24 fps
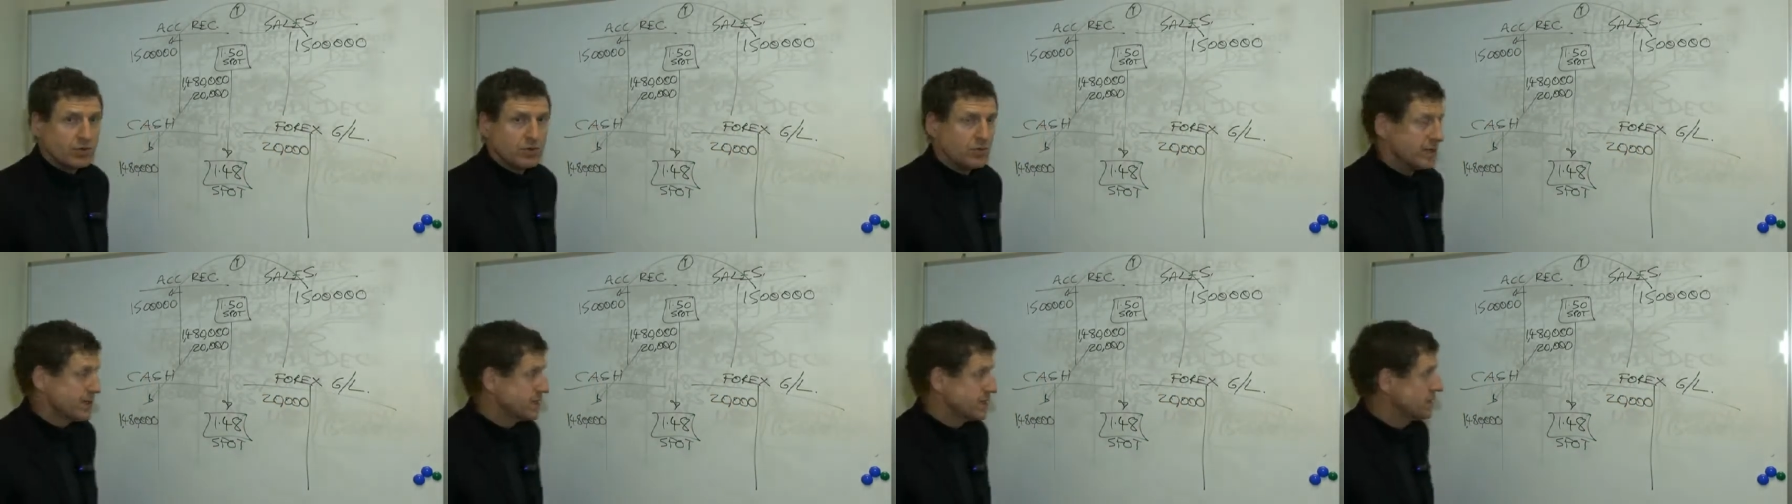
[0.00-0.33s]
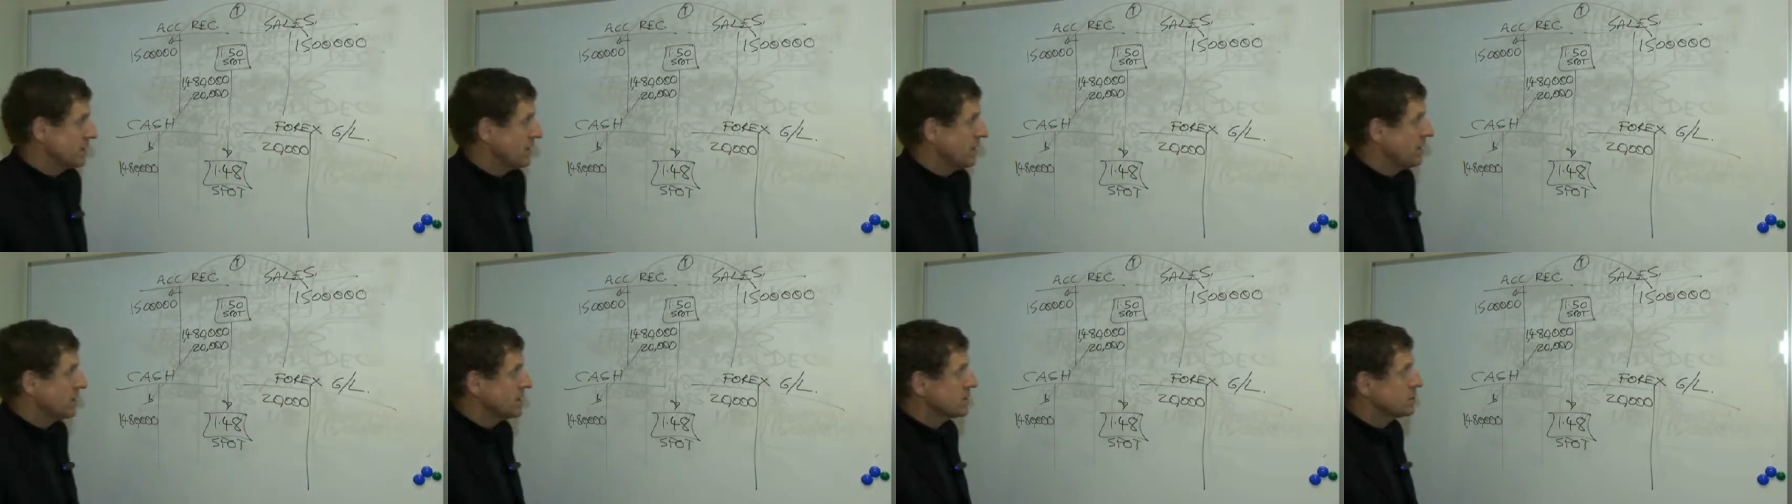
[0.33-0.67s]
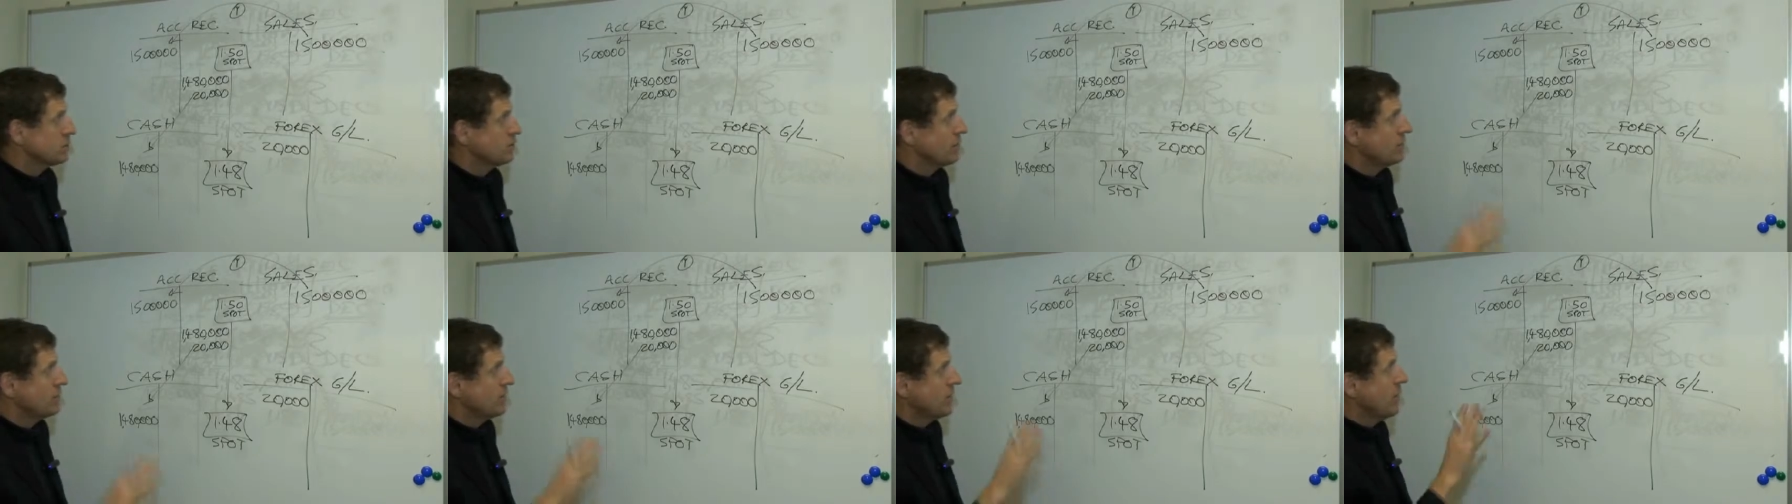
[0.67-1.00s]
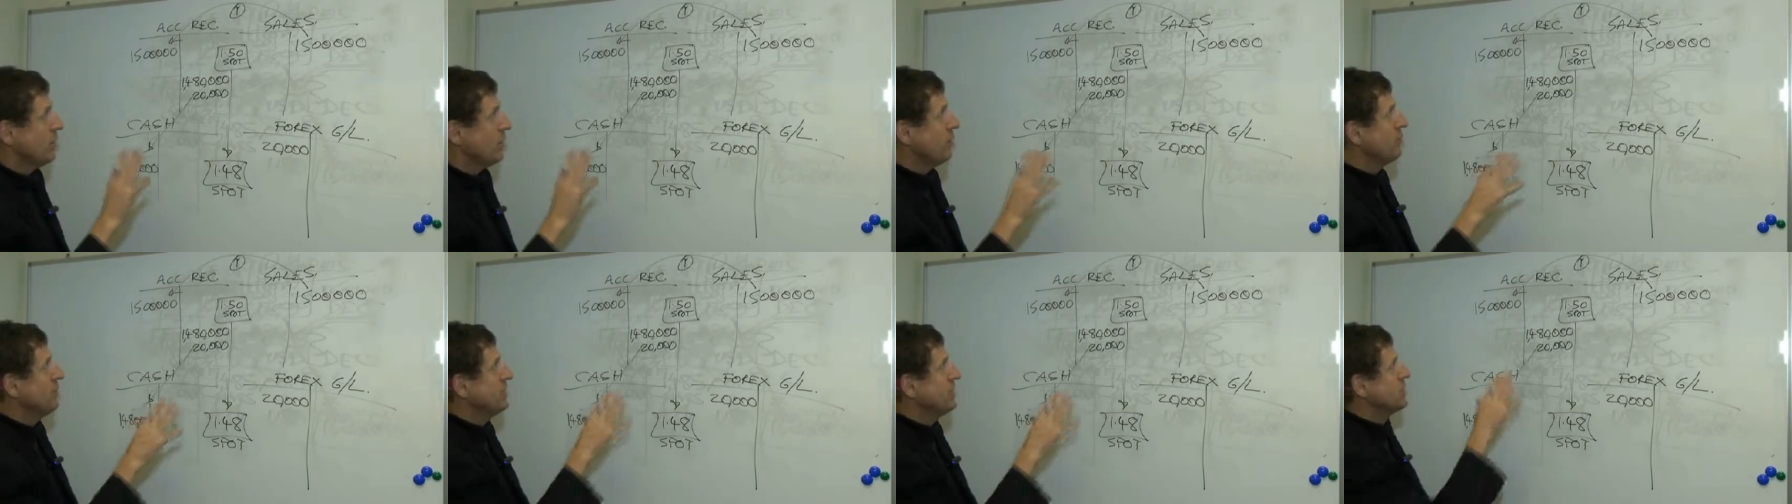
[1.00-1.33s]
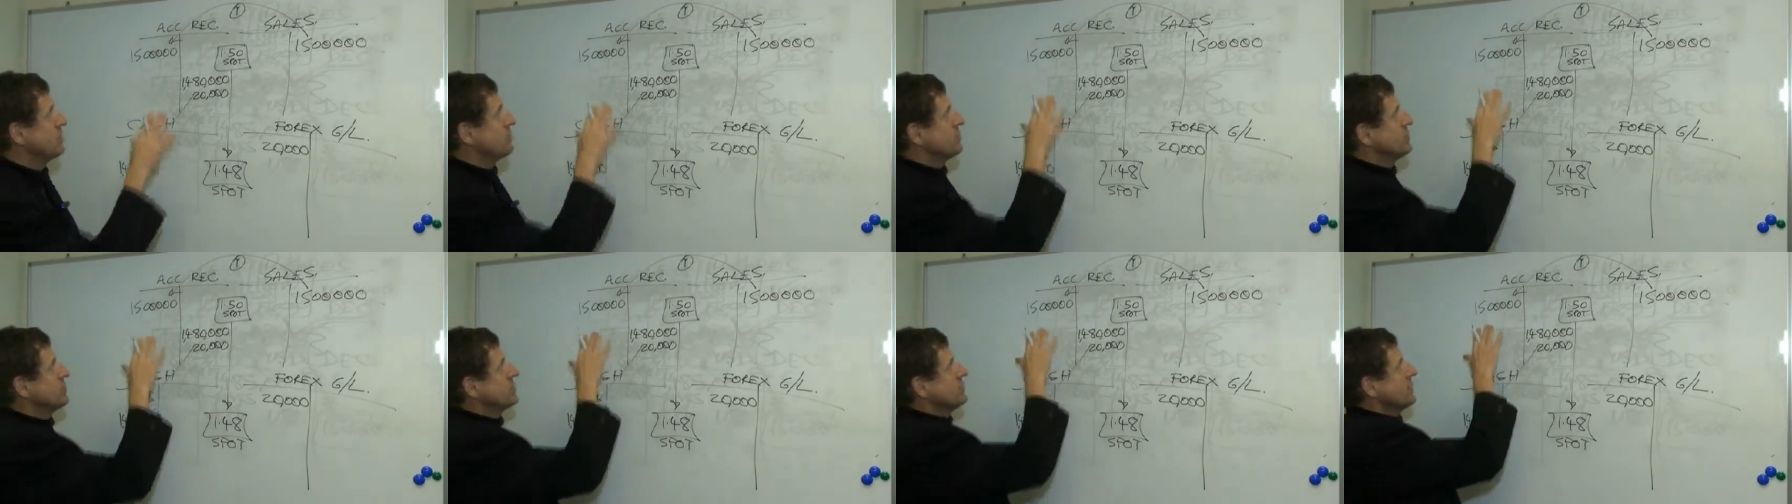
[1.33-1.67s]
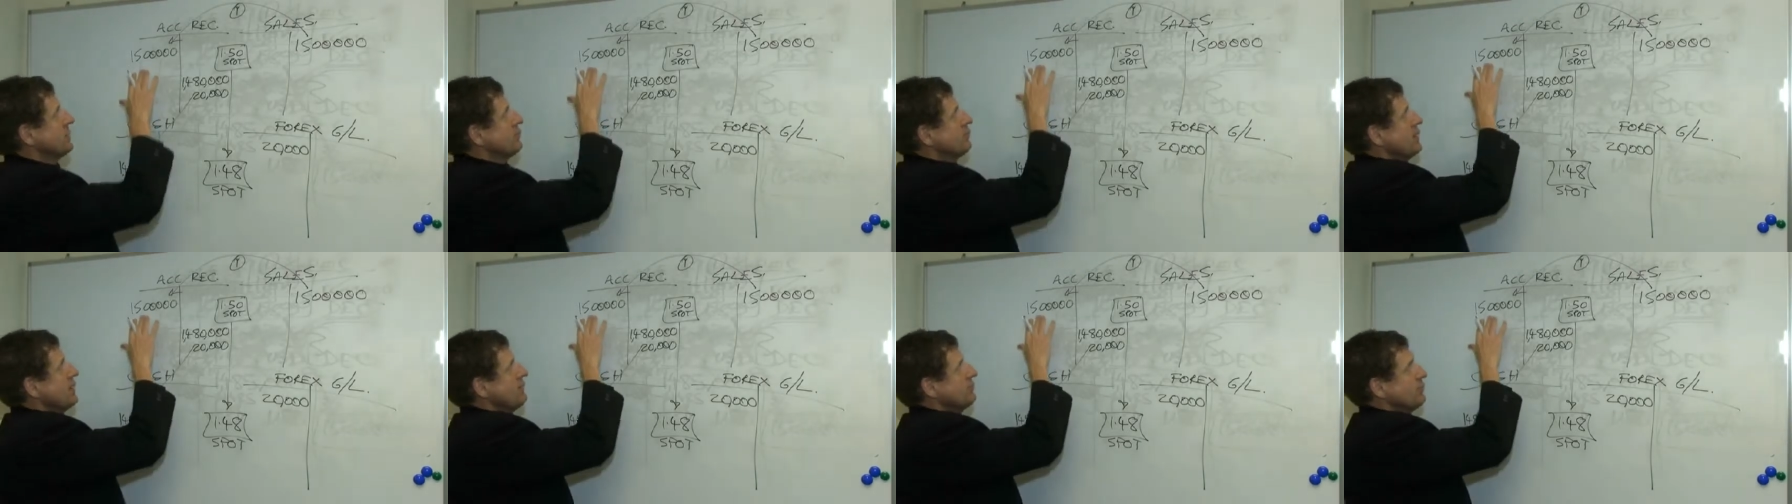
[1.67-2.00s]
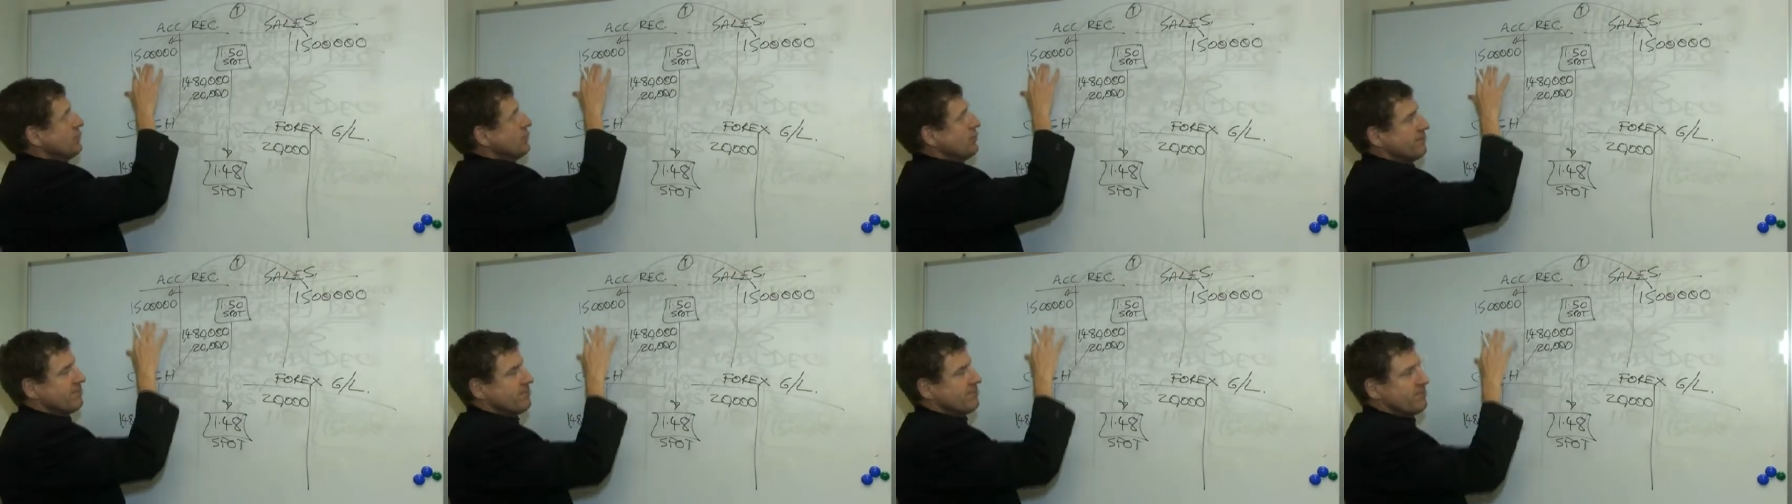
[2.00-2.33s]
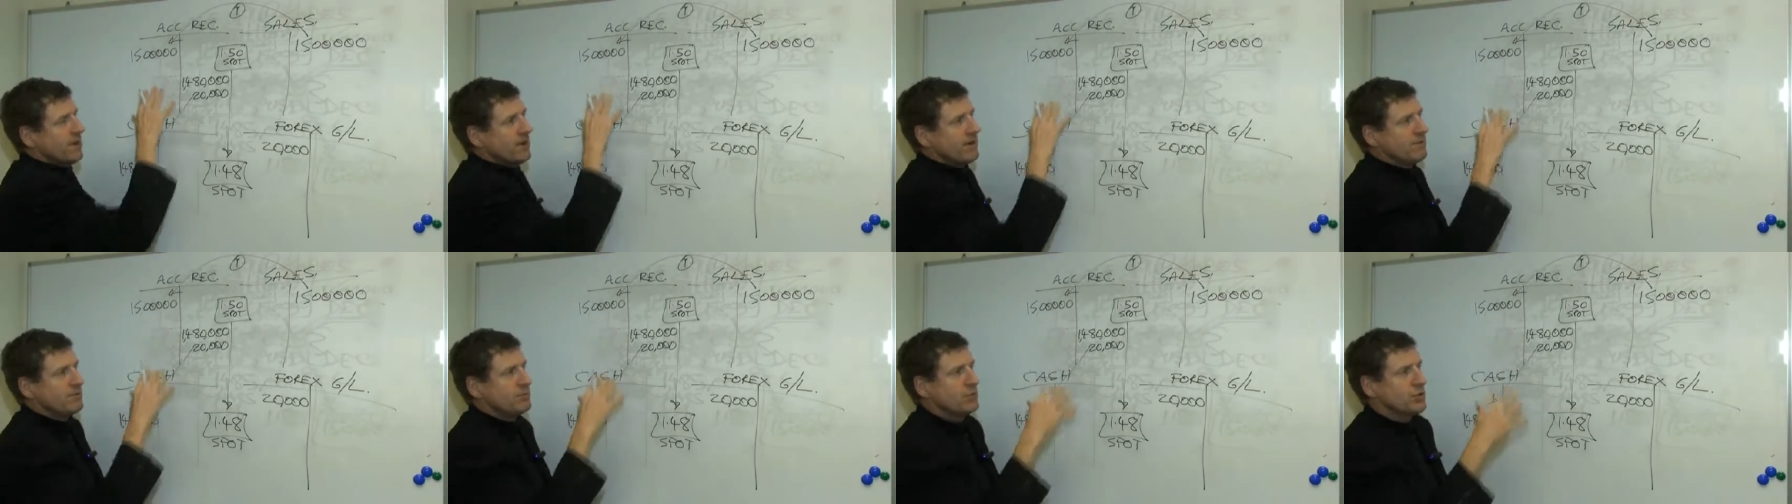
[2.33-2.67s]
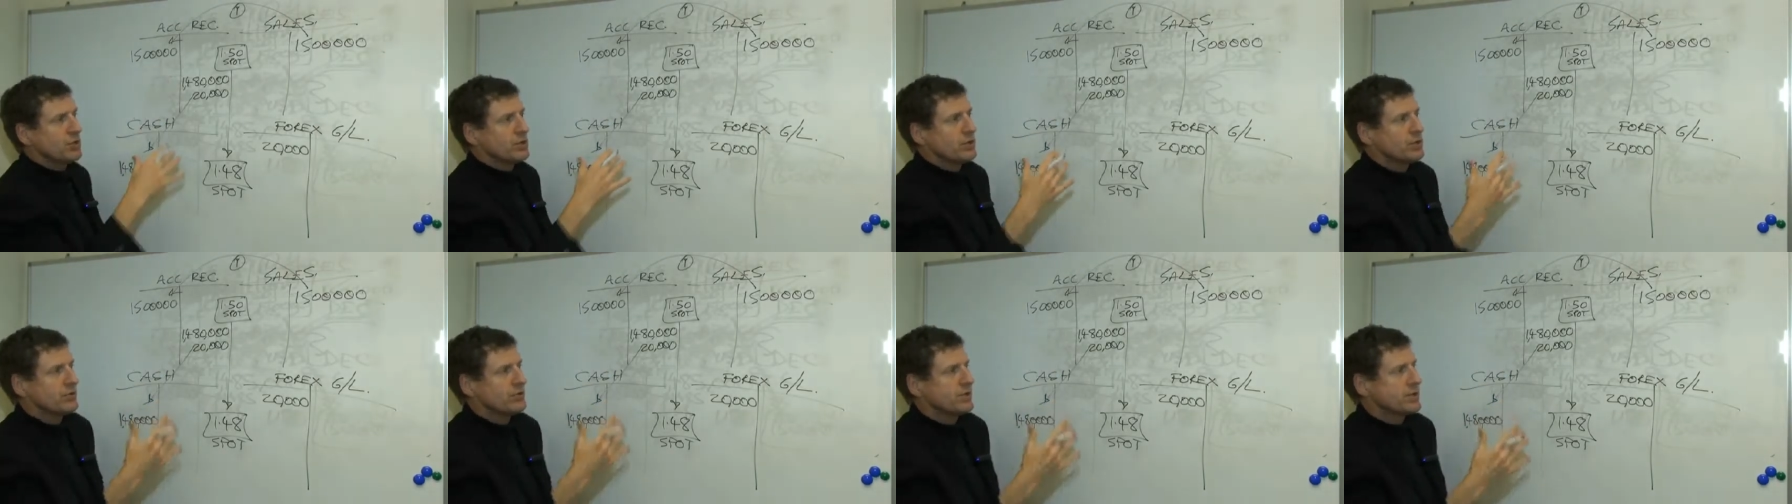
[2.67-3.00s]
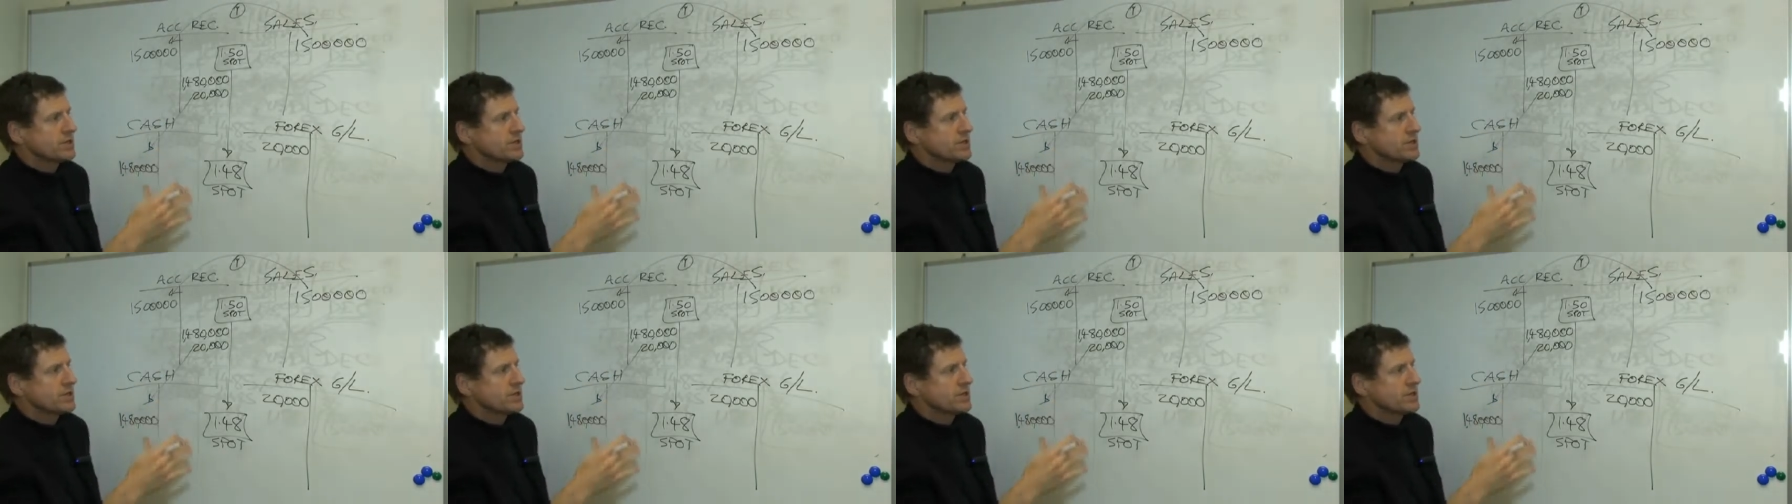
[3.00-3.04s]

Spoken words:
US dollars. We were hoping to receive 1.5 million